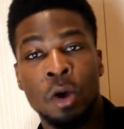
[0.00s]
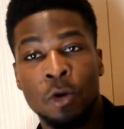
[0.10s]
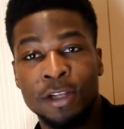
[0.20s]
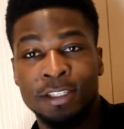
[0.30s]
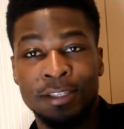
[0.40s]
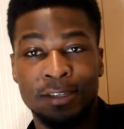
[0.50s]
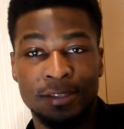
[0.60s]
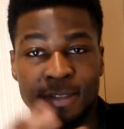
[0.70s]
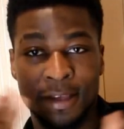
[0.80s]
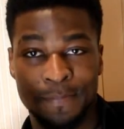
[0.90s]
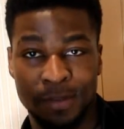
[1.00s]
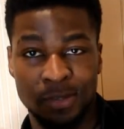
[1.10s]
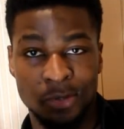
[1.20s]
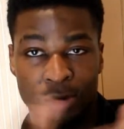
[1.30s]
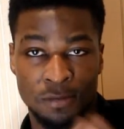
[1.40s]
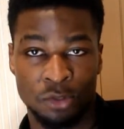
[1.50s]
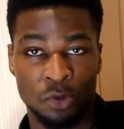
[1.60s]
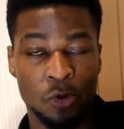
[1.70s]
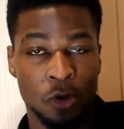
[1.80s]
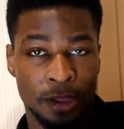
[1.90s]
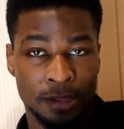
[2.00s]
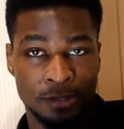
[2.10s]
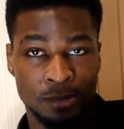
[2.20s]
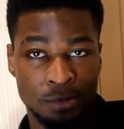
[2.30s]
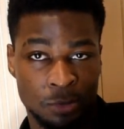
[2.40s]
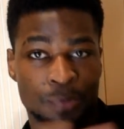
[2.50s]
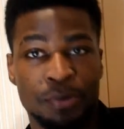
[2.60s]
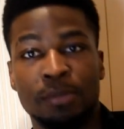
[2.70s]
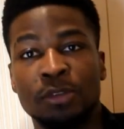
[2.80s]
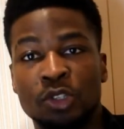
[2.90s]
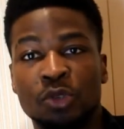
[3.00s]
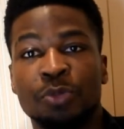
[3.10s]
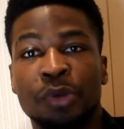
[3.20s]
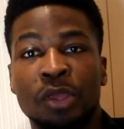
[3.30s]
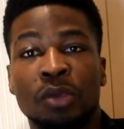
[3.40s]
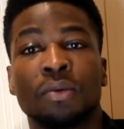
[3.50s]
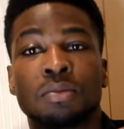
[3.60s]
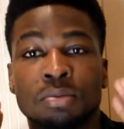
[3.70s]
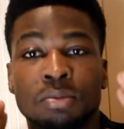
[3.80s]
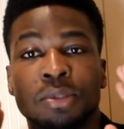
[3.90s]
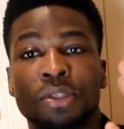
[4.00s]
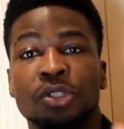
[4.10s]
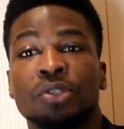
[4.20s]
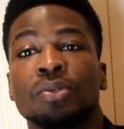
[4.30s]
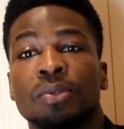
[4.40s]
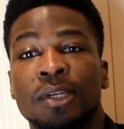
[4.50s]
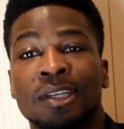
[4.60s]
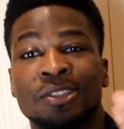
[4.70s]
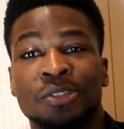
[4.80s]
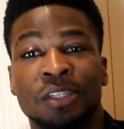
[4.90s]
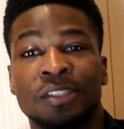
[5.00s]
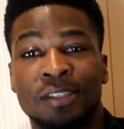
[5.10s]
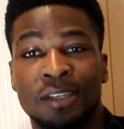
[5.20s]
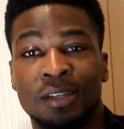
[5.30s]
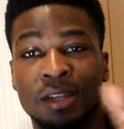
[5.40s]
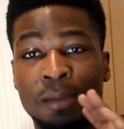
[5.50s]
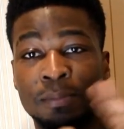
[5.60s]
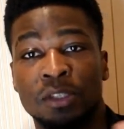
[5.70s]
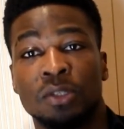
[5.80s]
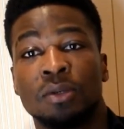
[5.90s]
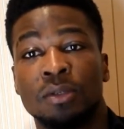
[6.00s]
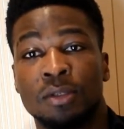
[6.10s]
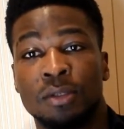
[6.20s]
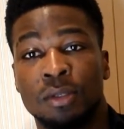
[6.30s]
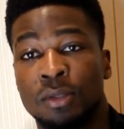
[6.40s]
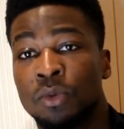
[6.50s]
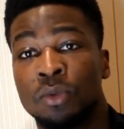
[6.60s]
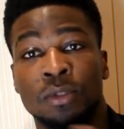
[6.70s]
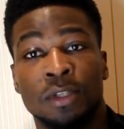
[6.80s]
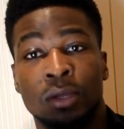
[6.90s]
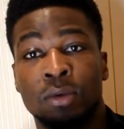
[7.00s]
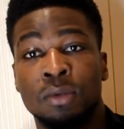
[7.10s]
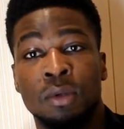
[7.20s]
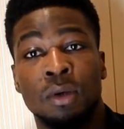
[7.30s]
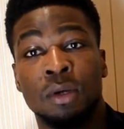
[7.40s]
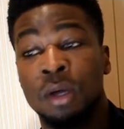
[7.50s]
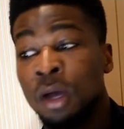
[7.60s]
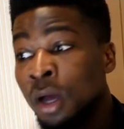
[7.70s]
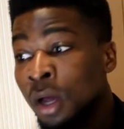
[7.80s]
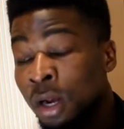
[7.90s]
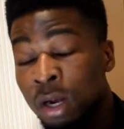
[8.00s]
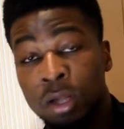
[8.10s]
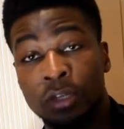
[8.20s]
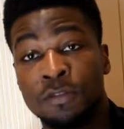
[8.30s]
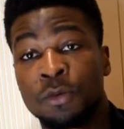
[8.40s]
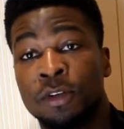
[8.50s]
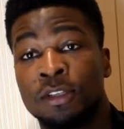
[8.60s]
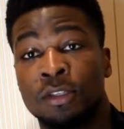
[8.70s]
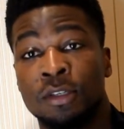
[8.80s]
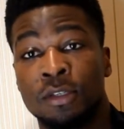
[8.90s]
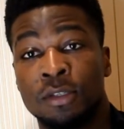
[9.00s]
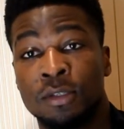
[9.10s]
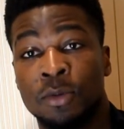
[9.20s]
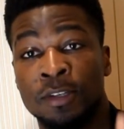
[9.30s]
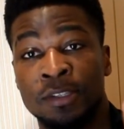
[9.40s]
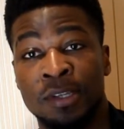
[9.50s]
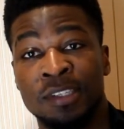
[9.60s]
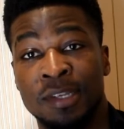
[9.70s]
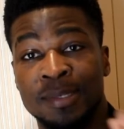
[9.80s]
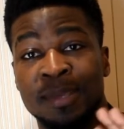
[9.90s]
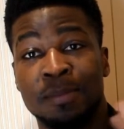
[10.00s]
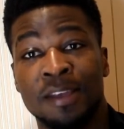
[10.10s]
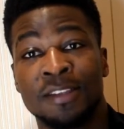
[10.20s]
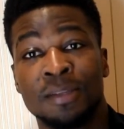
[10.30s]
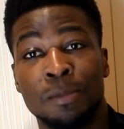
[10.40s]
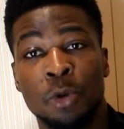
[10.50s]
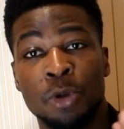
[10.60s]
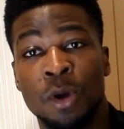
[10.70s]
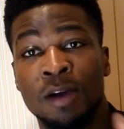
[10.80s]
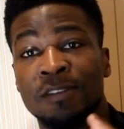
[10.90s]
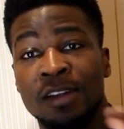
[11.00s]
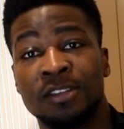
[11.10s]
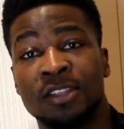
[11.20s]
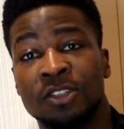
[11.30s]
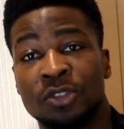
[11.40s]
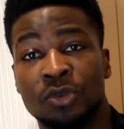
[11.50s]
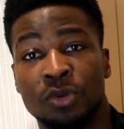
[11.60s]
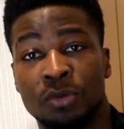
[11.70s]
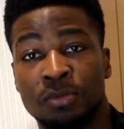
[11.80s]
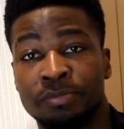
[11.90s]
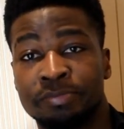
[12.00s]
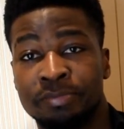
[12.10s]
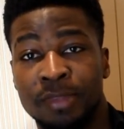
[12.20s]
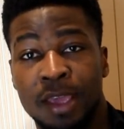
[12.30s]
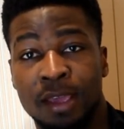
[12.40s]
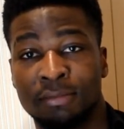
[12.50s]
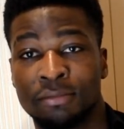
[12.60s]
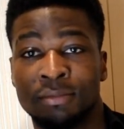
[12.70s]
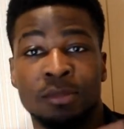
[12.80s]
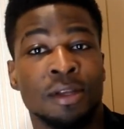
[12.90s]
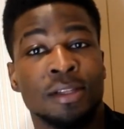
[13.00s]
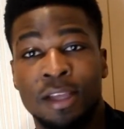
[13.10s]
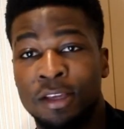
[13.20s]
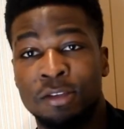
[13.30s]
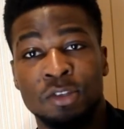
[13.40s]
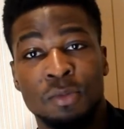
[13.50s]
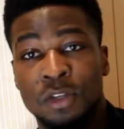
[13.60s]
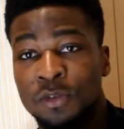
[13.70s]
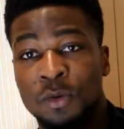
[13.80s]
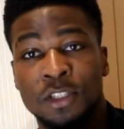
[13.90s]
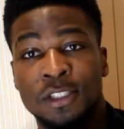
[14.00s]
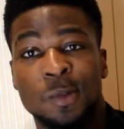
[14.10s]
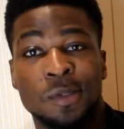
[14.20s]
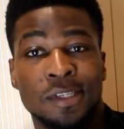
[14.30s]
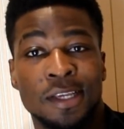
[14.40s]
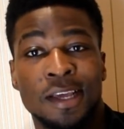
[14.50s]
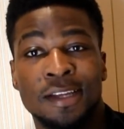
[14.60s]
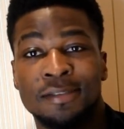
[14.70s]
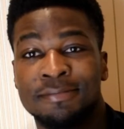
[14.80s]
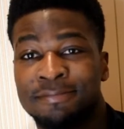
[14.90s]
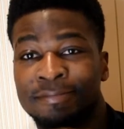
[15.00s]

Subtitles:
watching this episode of ZooWise. We promise to bring you new interesting episodes. We'll tackle a lot of questions that seem easy but we don't have answers to. Okay, thank you so much for watching once again.